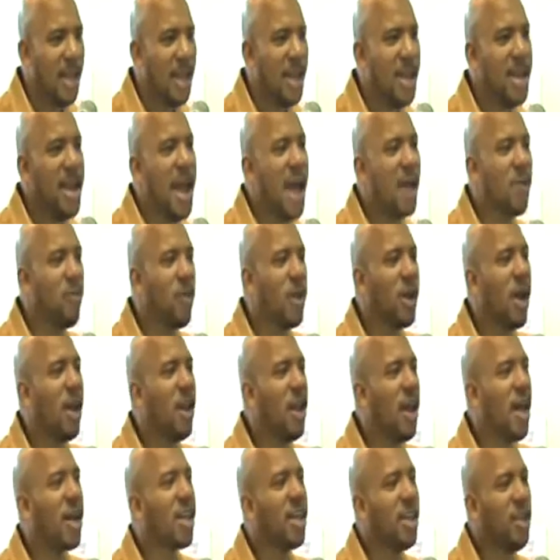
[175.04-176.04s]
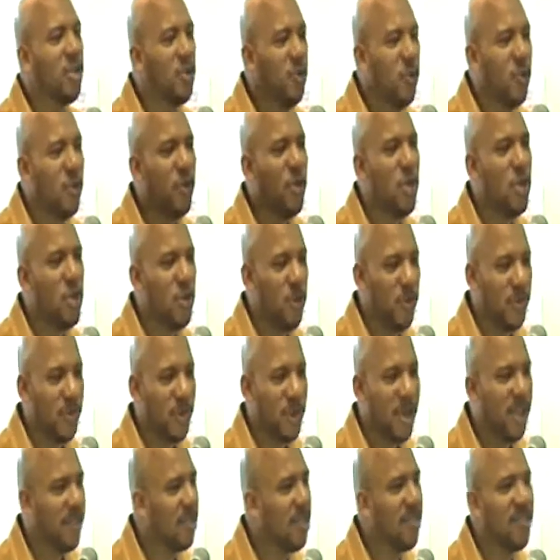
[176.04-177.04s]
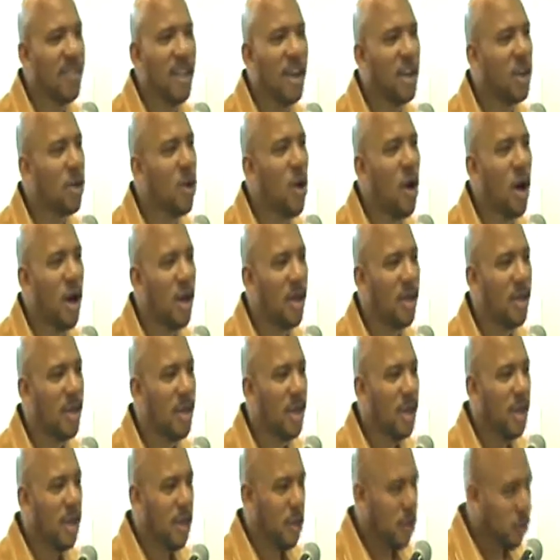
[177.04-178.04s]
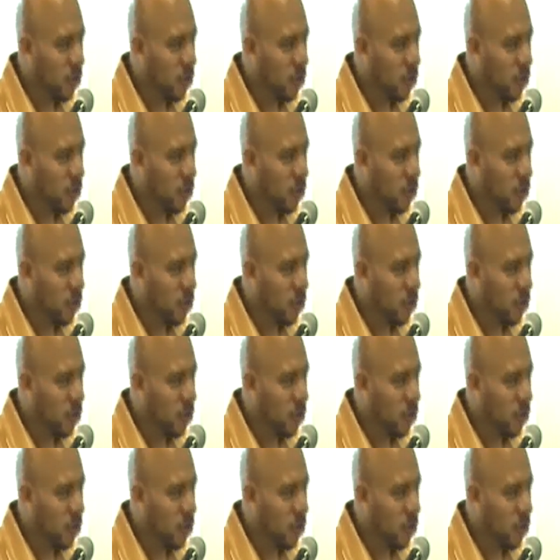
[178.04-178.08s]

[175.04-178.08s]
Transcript: not what Allah can do for you, because He's done it all.